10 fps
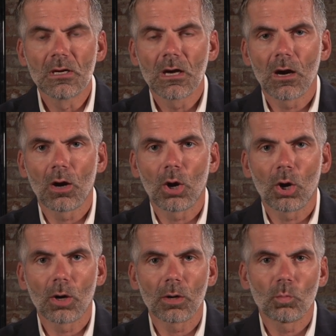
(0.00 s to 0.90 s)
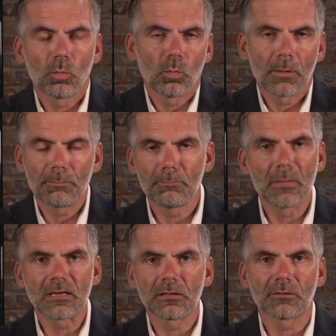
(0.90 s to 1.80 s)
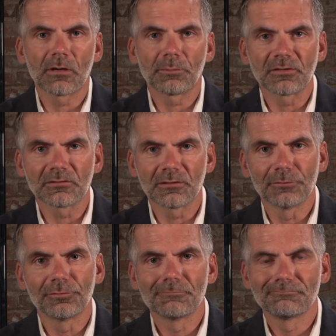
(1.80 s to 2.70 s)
are what make it a great place to live.